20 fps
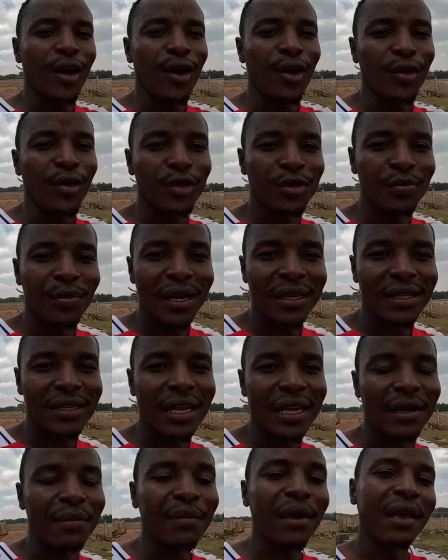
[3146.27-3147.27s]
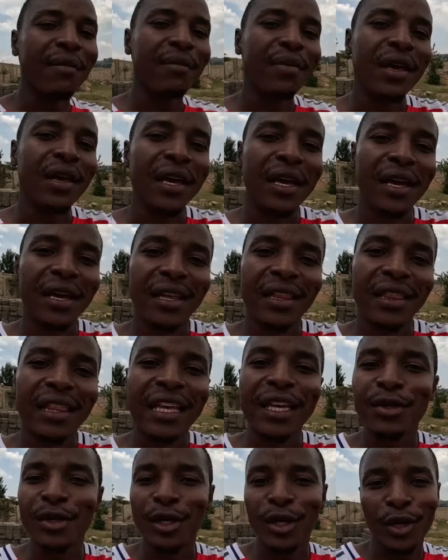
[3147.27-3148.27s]
Those months that maybe
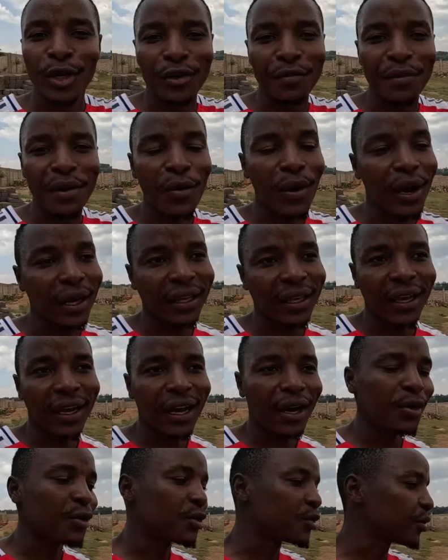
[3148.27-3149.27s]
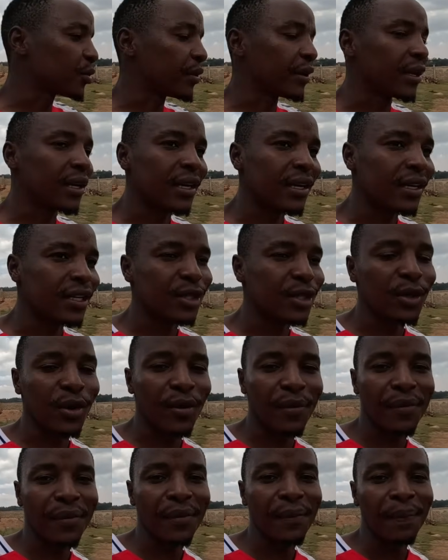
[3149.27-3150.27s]
things will not be working out, we will
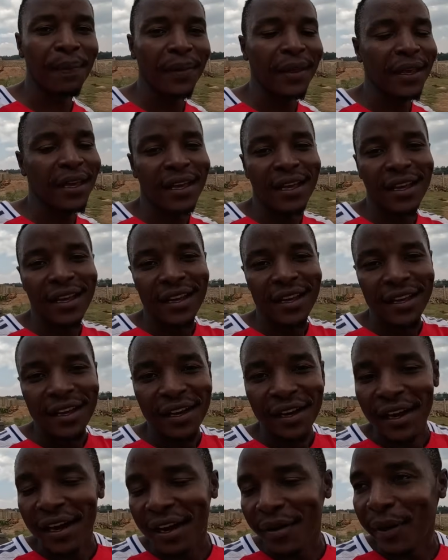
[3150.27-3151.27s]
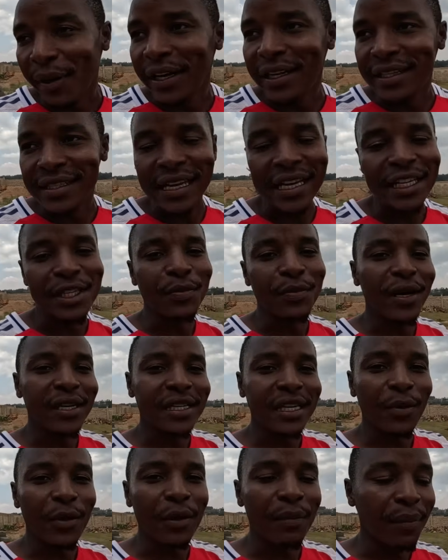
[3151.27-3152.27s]
stop. When it gets
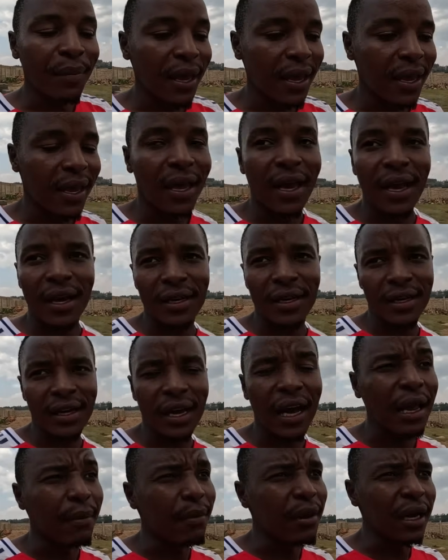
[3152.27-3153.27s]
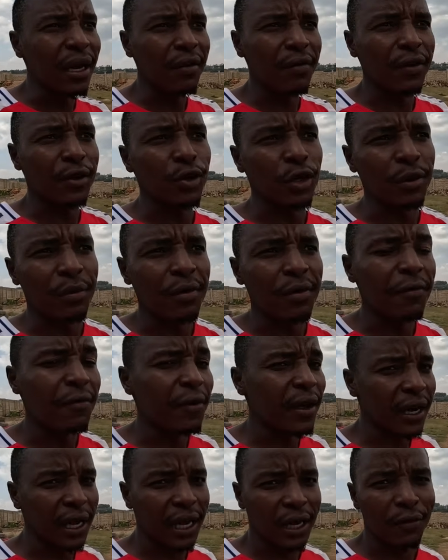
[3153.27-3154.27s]
better, we pay, and I believe it will be
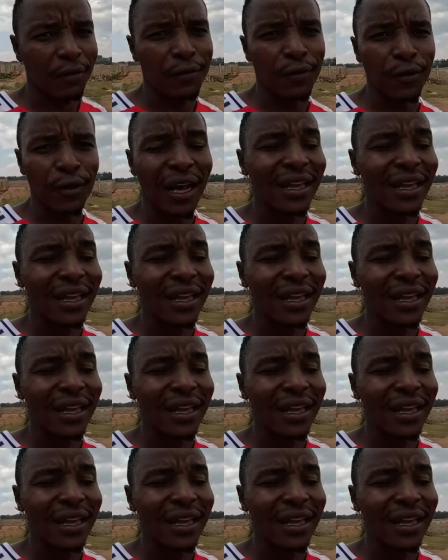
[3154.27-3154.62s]
very helpful.